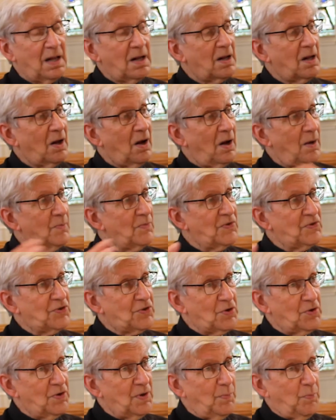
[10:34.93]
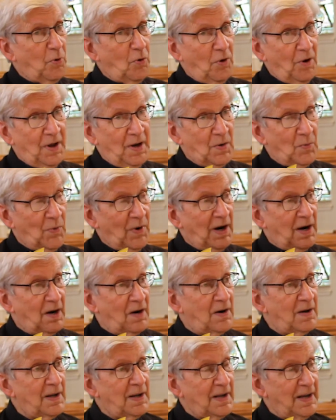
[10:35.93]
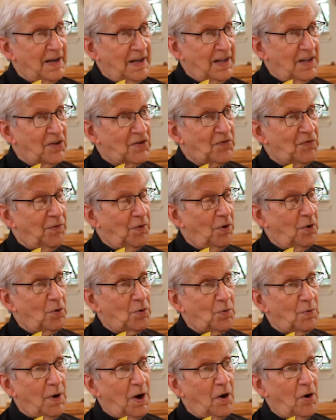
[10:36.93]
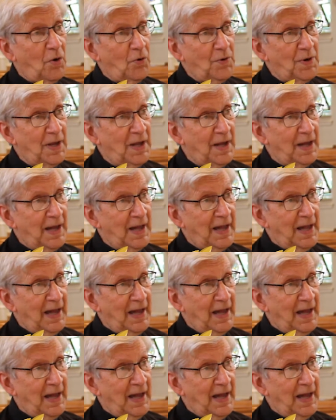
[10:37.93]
comes to the point where it is full grown,